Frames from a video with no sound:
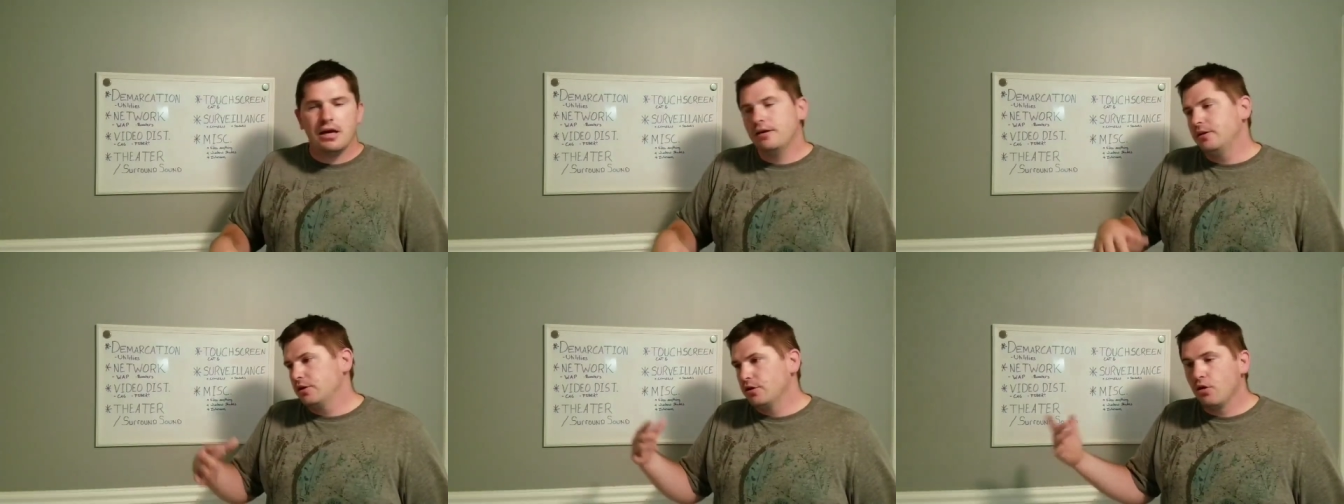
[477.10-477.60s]

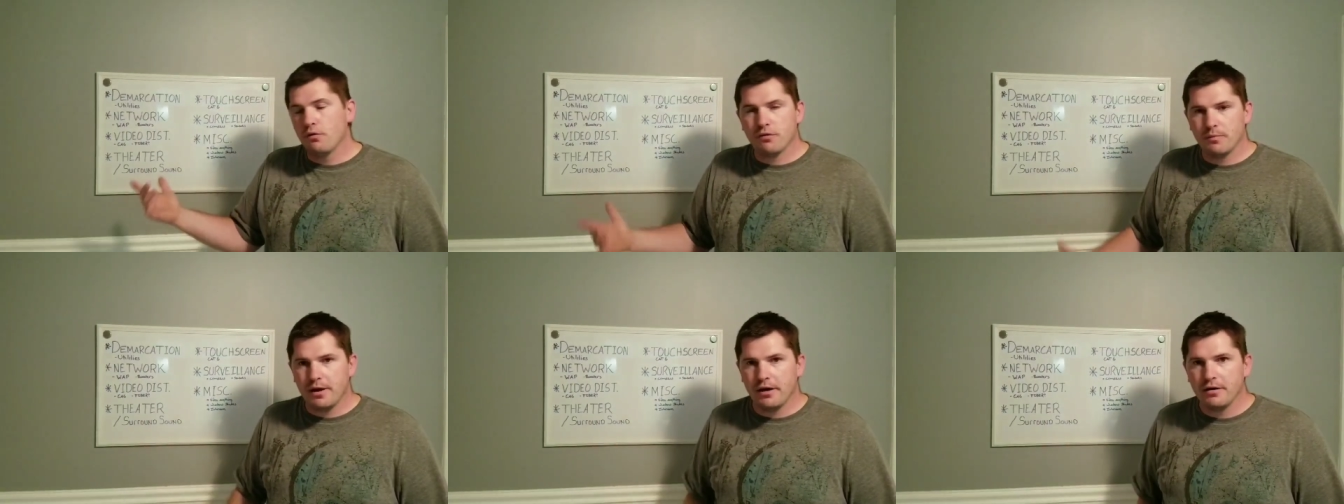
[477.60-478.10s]
and you can go
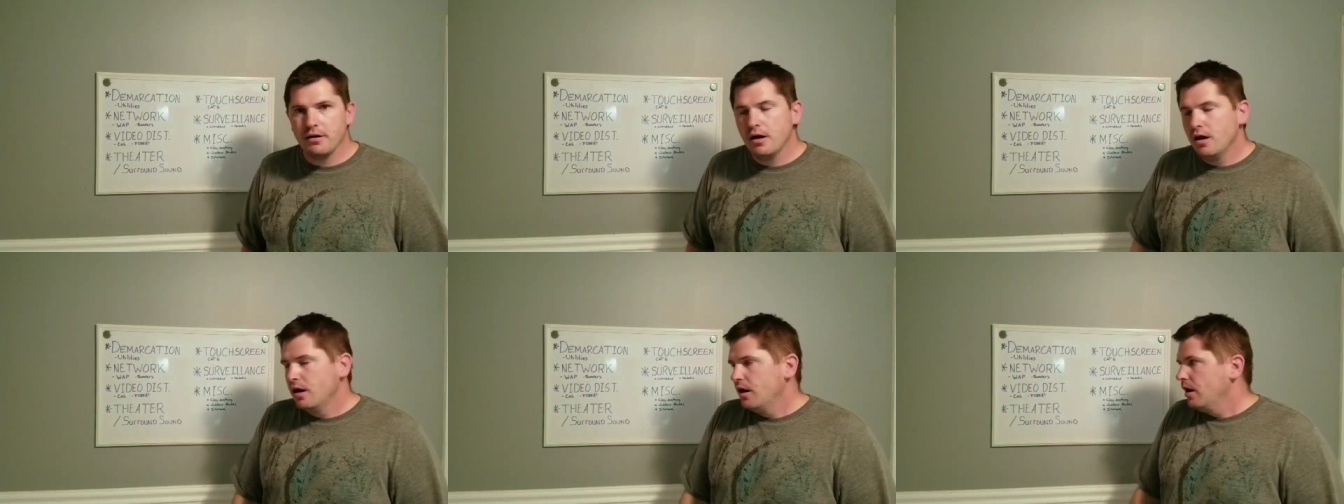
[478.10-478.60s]
from there.
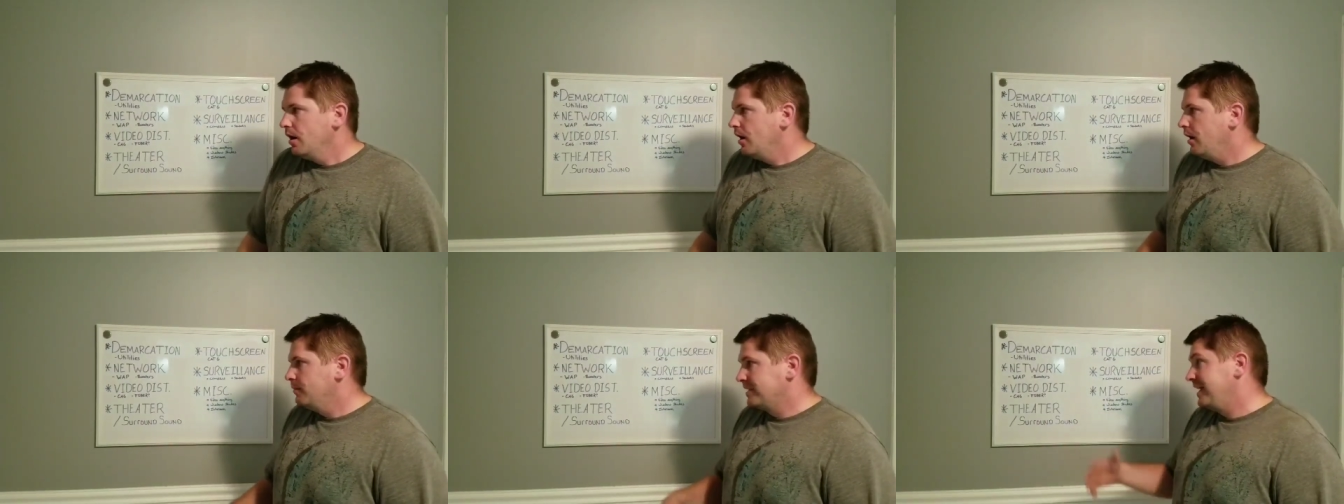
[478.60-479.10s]

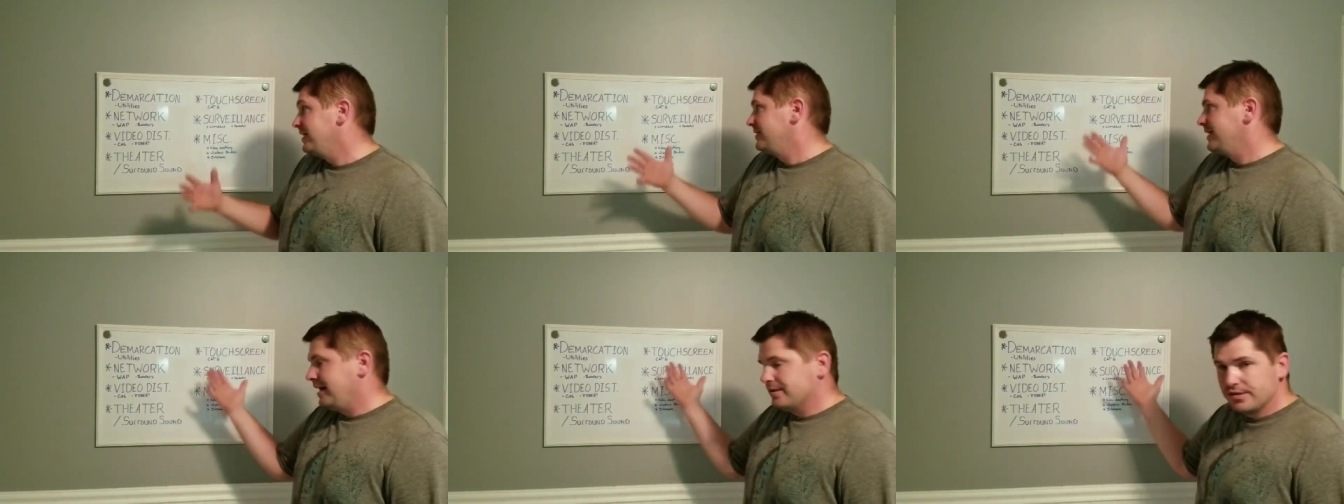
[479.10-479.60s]
Um, again,
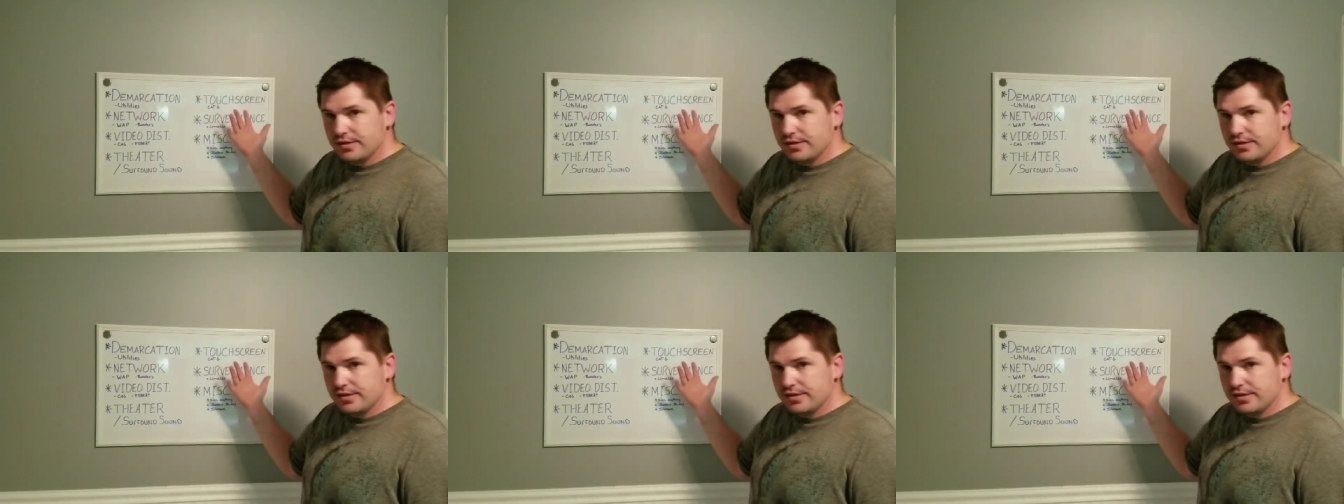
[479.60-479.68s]
Cat